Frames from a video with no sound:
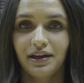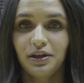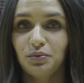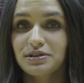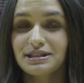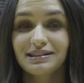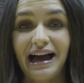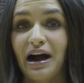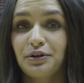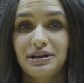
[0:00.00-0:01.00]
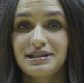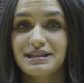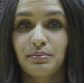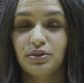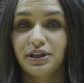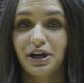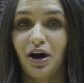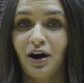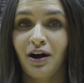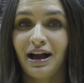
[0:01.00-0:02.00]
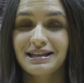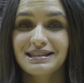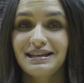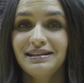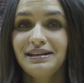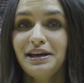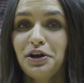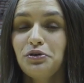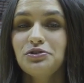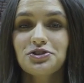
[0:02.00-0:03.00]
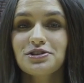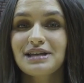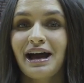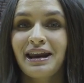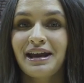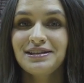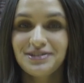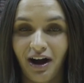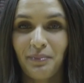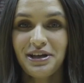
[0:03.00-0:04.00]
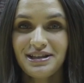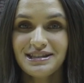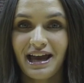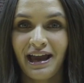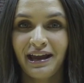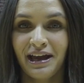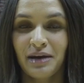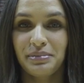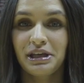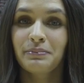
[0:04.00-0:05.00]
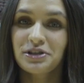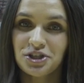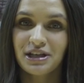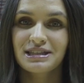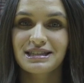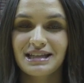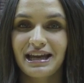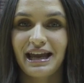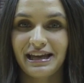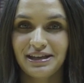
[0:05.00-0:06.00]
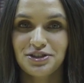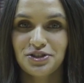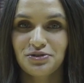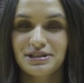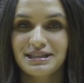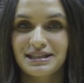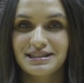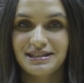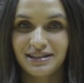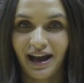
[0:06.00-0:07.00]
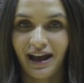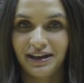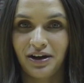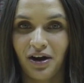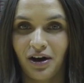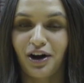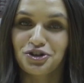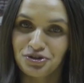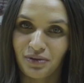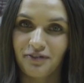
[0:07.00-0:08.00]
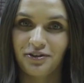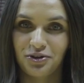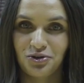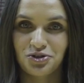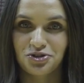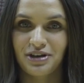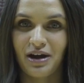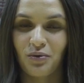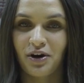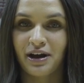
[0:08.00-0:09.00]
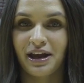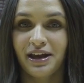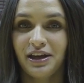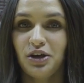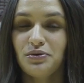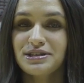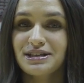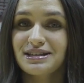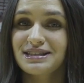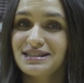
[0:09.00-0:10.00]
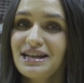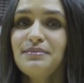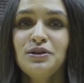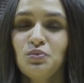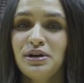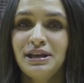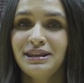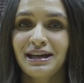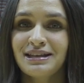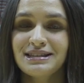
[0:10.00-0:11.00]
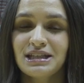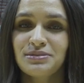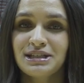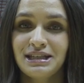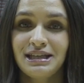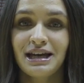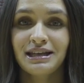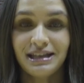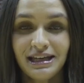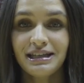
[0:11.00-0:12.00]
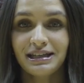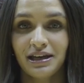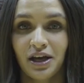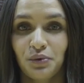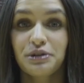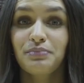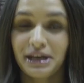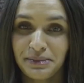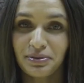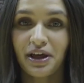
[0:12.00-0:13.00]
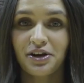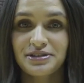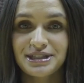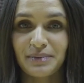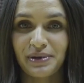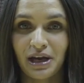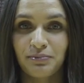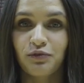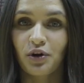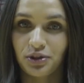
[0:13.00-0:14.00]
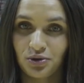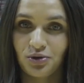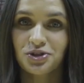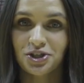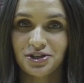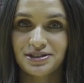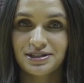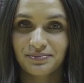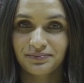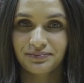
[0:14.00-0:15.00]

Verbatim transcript: It was loud in Assembly Hall as the Indiana Hoosiers had a dominant day, beating Michigan State 82 to 69. Audrey Marr for the Hoosier Network. It was a statement win that it seems Indiana needed, with many players stepping up for the Hoosiers.